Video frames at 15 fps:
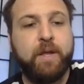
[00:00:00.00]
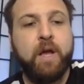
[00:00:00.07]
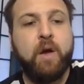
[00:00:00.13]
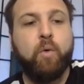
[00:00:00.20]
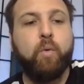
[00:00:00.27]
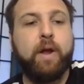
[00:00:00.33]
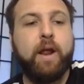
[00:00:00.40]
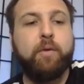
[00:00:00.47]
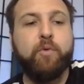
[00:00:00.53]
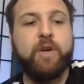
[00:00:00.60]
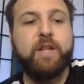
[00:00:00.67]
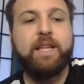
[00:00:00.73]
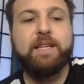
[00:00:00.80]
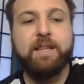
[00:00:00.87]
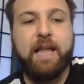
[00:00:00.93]
What I
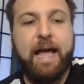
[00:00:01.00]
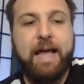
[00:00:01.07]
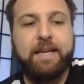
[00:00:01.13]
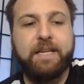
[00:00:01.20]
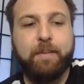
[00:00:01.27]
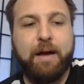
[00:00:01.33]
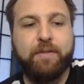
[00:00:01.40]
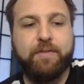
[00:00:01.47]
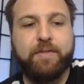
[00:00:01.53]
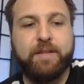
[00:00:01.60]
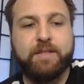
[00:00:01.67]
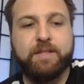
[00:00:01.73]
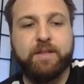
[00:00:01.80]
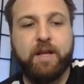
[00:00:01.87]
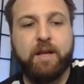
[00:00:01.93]
really liked about
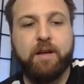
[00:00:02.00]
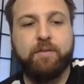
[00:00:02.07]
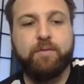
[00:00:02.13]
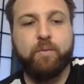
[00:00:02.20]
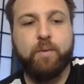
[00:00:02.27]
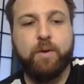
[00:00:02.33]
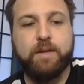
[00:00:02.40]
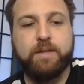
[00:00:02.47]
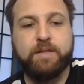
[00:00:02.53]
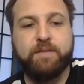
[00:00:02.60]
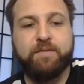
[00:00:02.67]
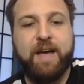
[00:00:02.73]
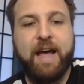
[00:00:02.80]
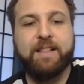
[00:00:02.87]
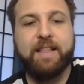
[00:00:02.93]
this glove was the
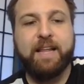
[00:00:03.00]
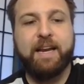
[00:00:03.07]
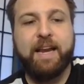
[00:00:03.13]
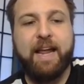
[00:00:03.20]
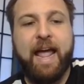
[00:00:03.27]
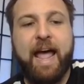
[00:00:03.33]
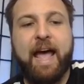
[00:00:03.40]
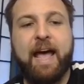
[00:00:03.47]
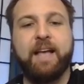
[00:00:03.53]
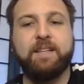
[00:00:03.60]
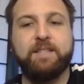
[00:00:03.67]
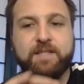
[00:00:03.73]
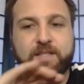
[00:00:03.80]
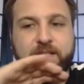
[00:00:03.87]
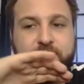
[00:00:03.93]
fact that it
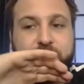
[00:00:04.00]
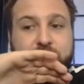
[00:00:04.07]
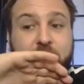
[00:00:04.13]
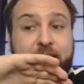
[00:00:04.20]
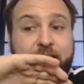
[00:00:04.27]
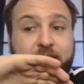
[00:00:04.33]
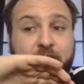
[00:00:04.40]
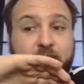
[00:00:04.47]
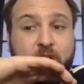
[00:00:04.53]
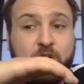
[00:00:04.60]
has this like